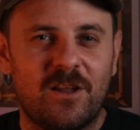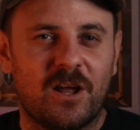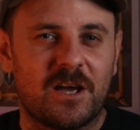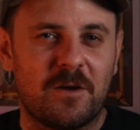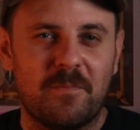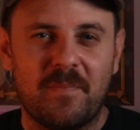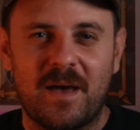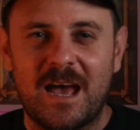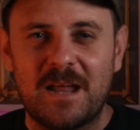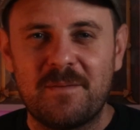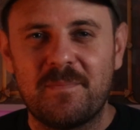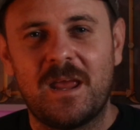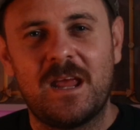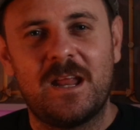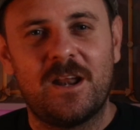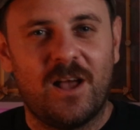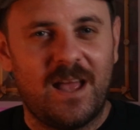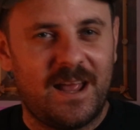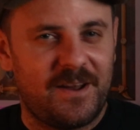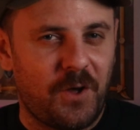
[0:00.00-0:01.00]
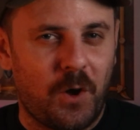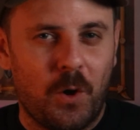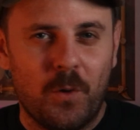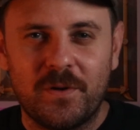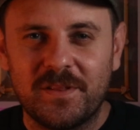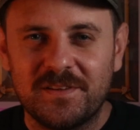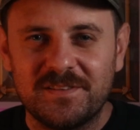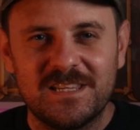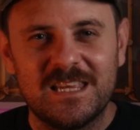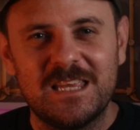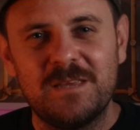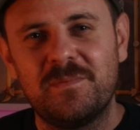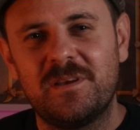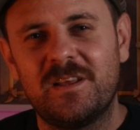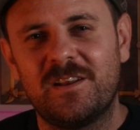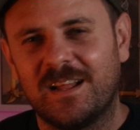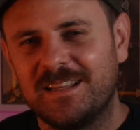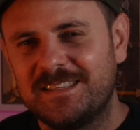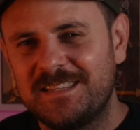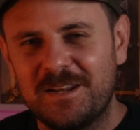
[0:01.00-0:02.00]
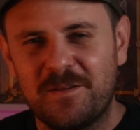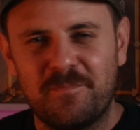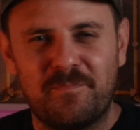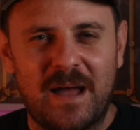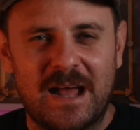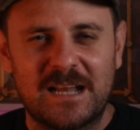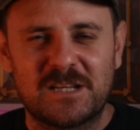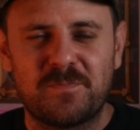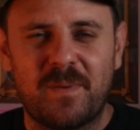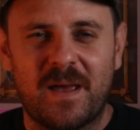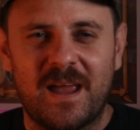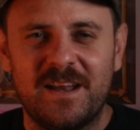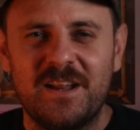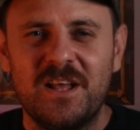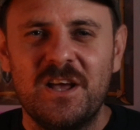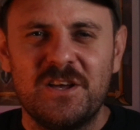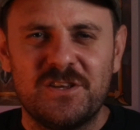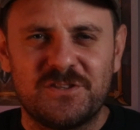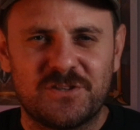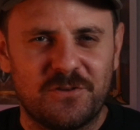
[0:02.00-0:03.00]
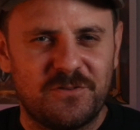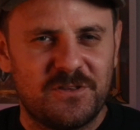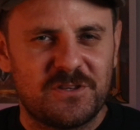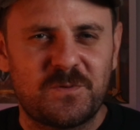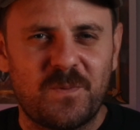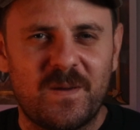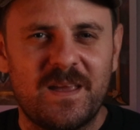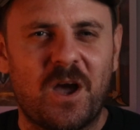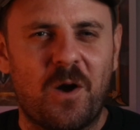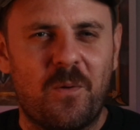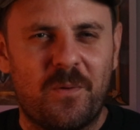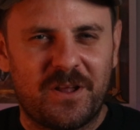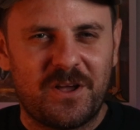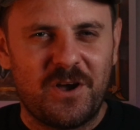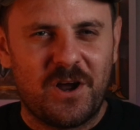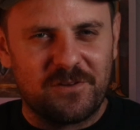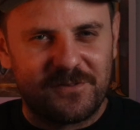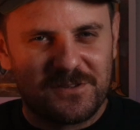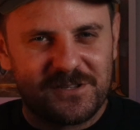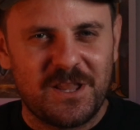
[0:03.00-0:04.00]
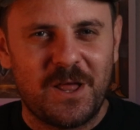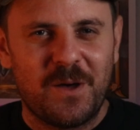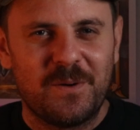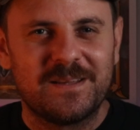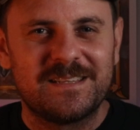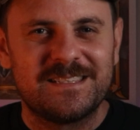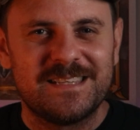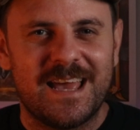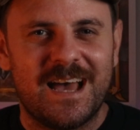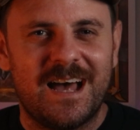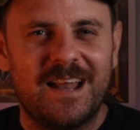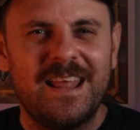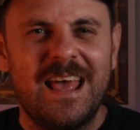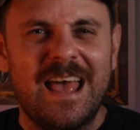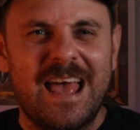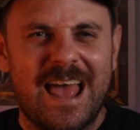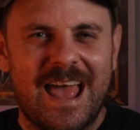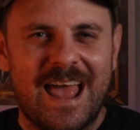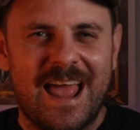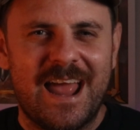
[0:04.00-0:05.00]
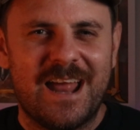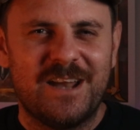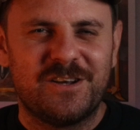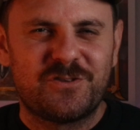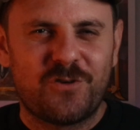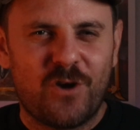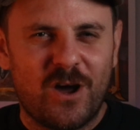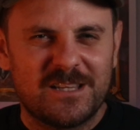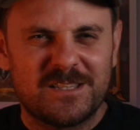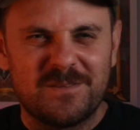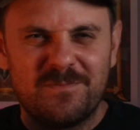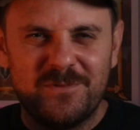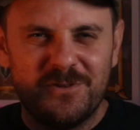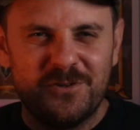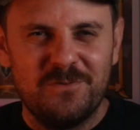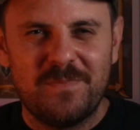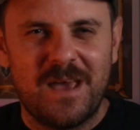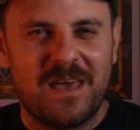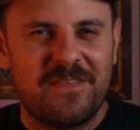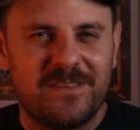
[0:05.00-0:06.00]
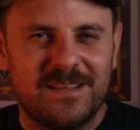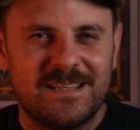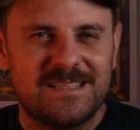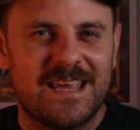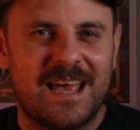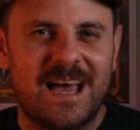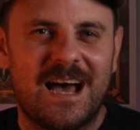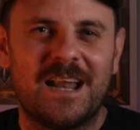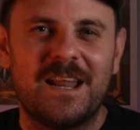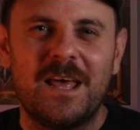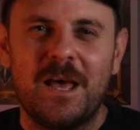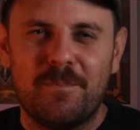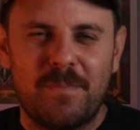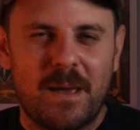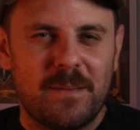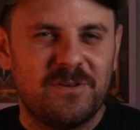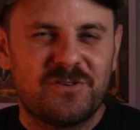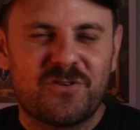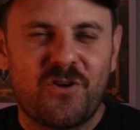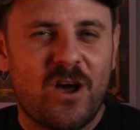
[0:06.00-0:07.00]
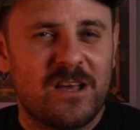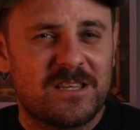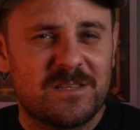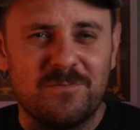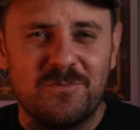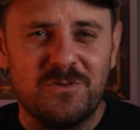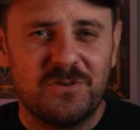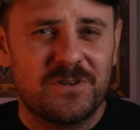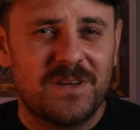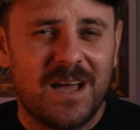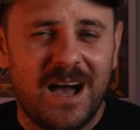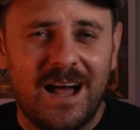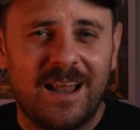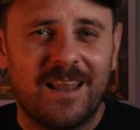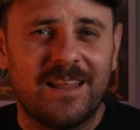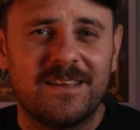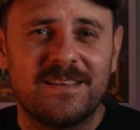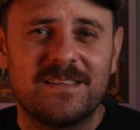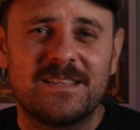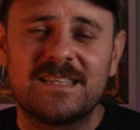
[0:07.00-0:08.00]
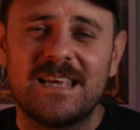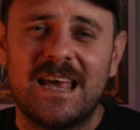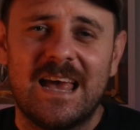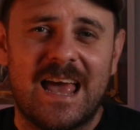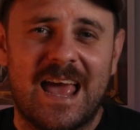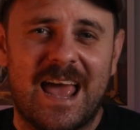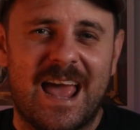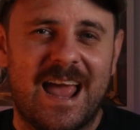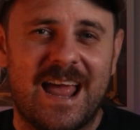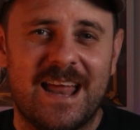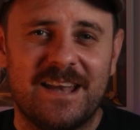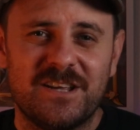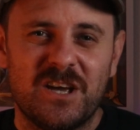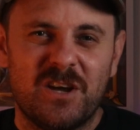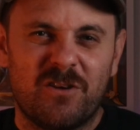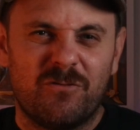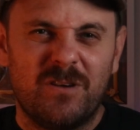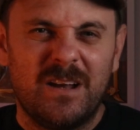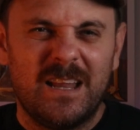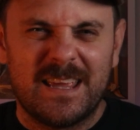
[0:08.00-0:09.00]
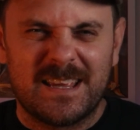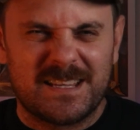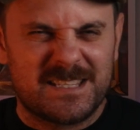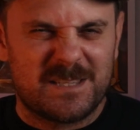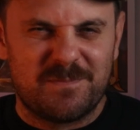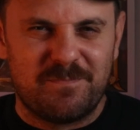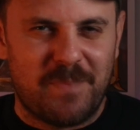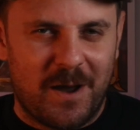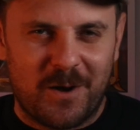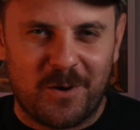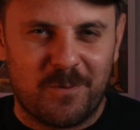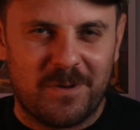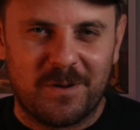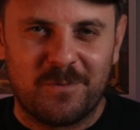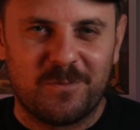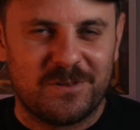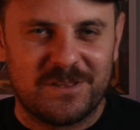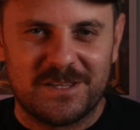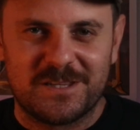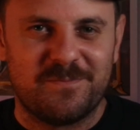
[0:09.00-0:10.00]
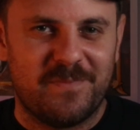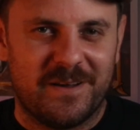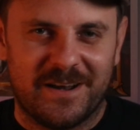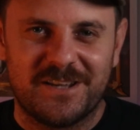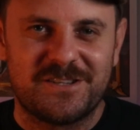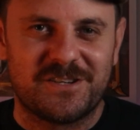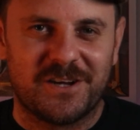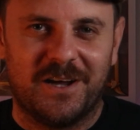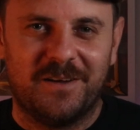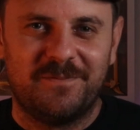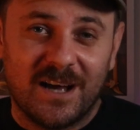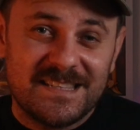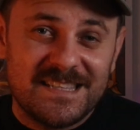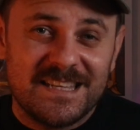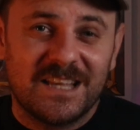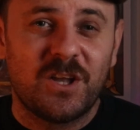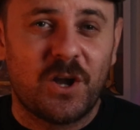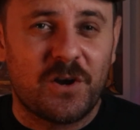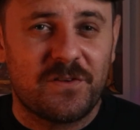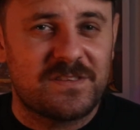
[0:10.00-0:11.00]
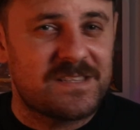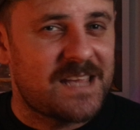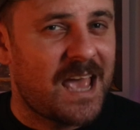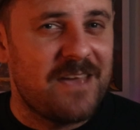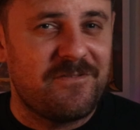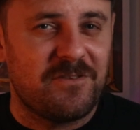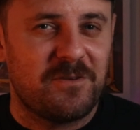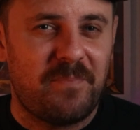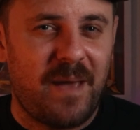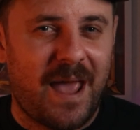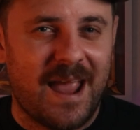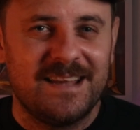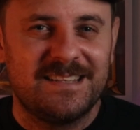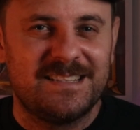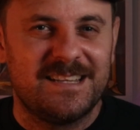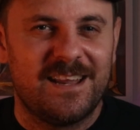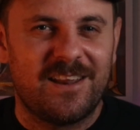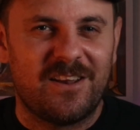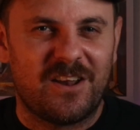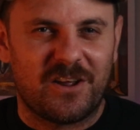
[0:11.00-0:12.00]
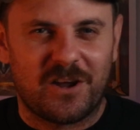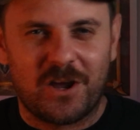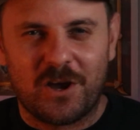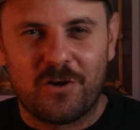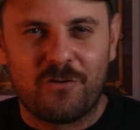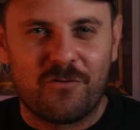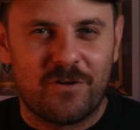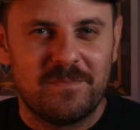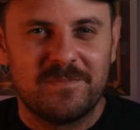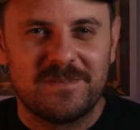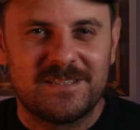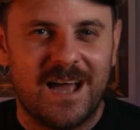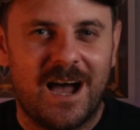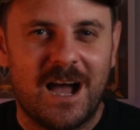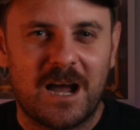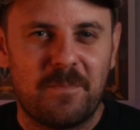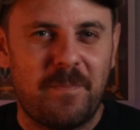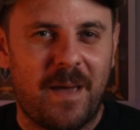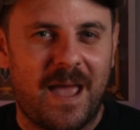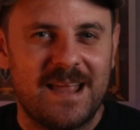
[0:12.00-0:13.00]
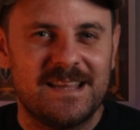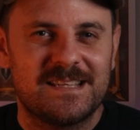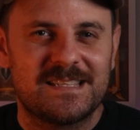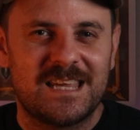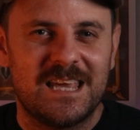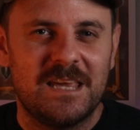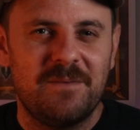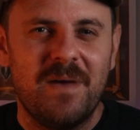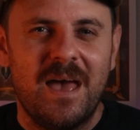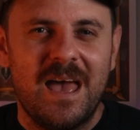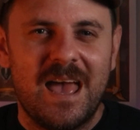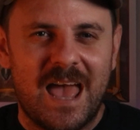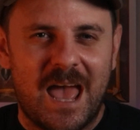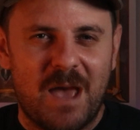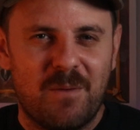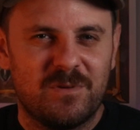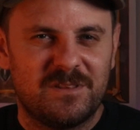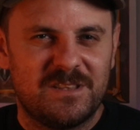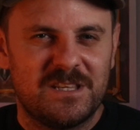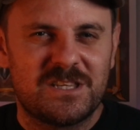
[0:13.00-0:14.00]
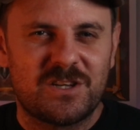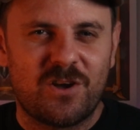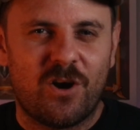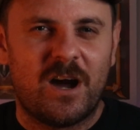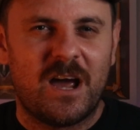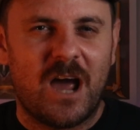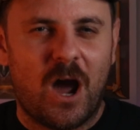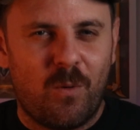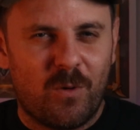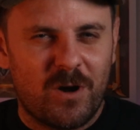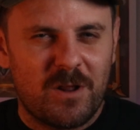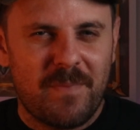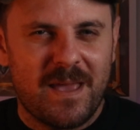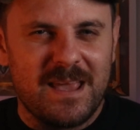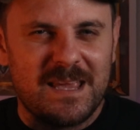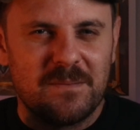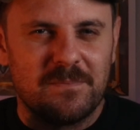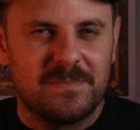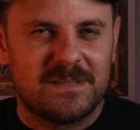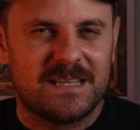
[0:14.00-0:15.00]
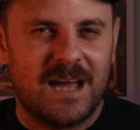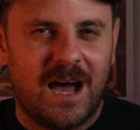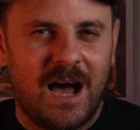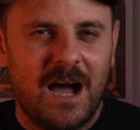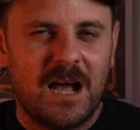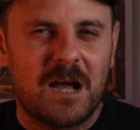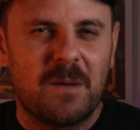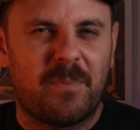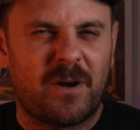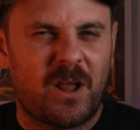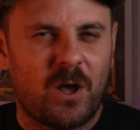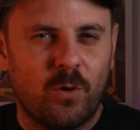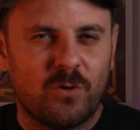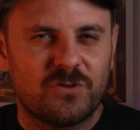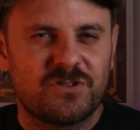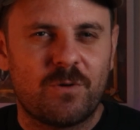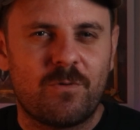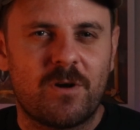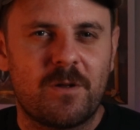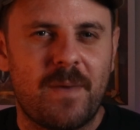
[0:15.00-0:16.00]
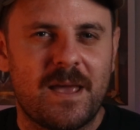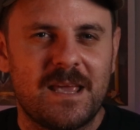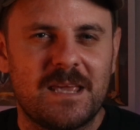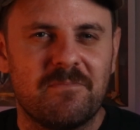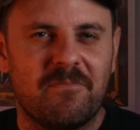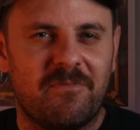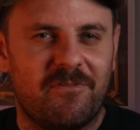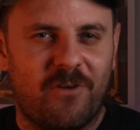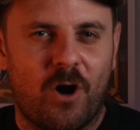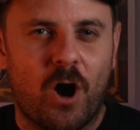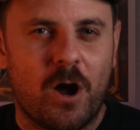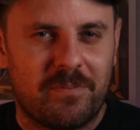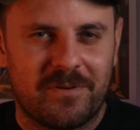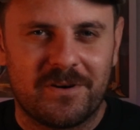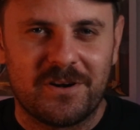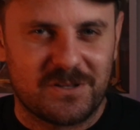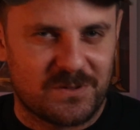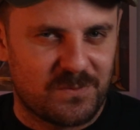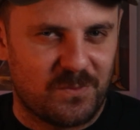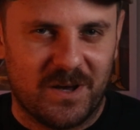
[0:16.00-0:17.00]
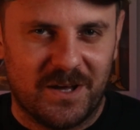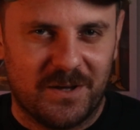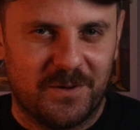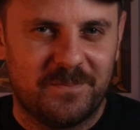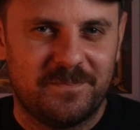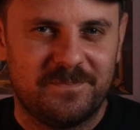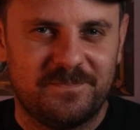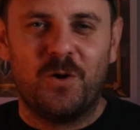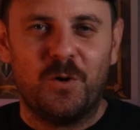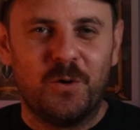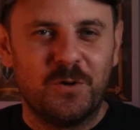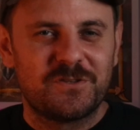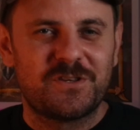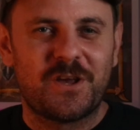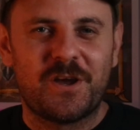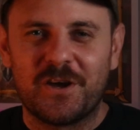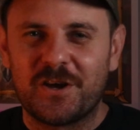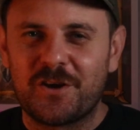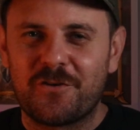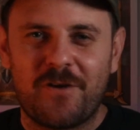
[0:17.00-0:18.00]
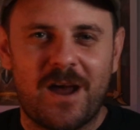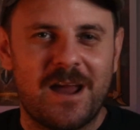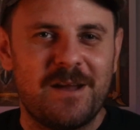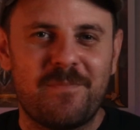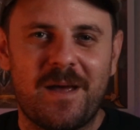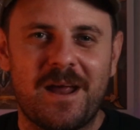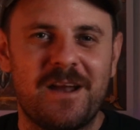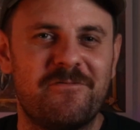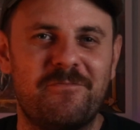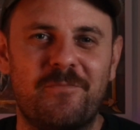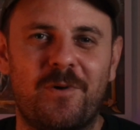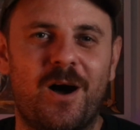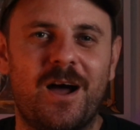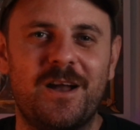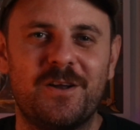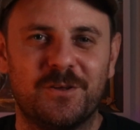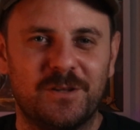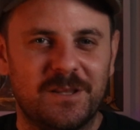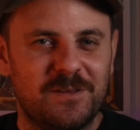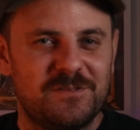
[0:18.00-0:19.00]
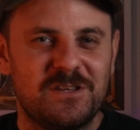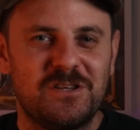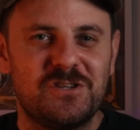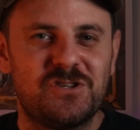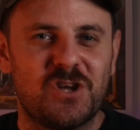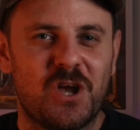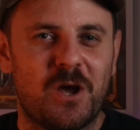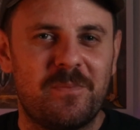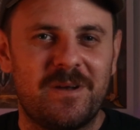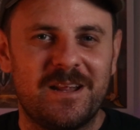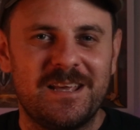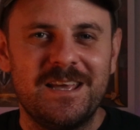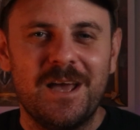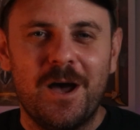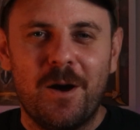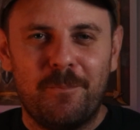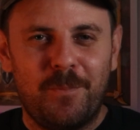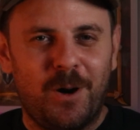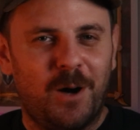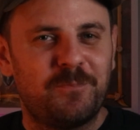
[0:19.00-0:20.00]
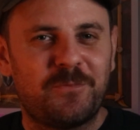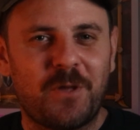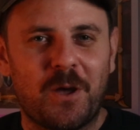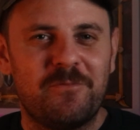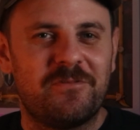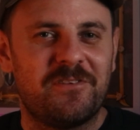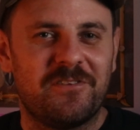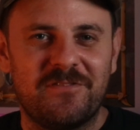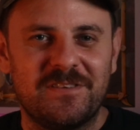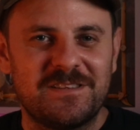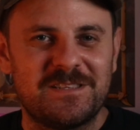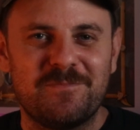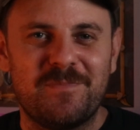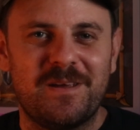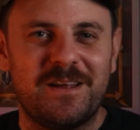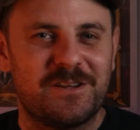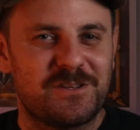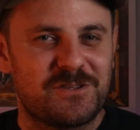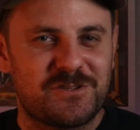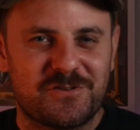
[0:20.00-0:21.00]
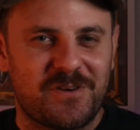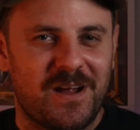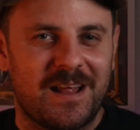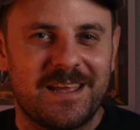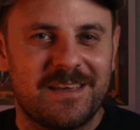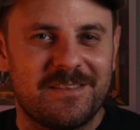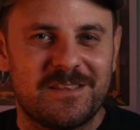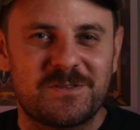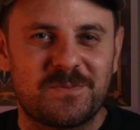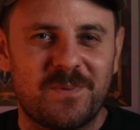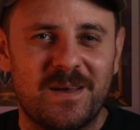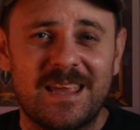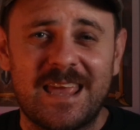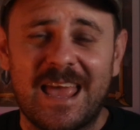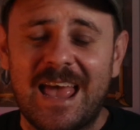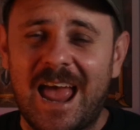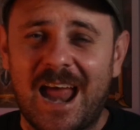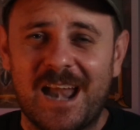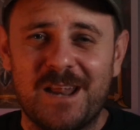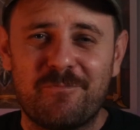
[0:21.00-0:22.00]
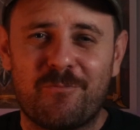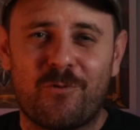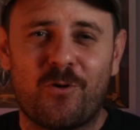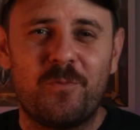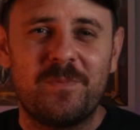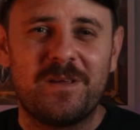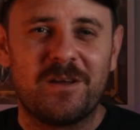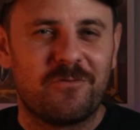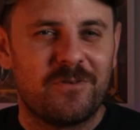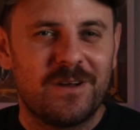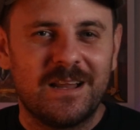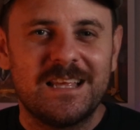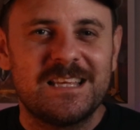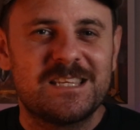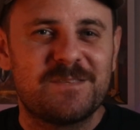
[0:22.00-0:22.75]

like a madman. I had Olden Demon, I did a batch paint, so this week I want to kind of slow it down and try some new methods out, maybe try some new colors, and really experiment with this miniature. I see a lot of Skaven painted in like a grim dark paint scheme, and with this guy, I want to make him dark, but I also want to make him vibrant as well. Also, a great mate of mine who lives in Germany popped over to visit me in Australia this week, and he brought me a really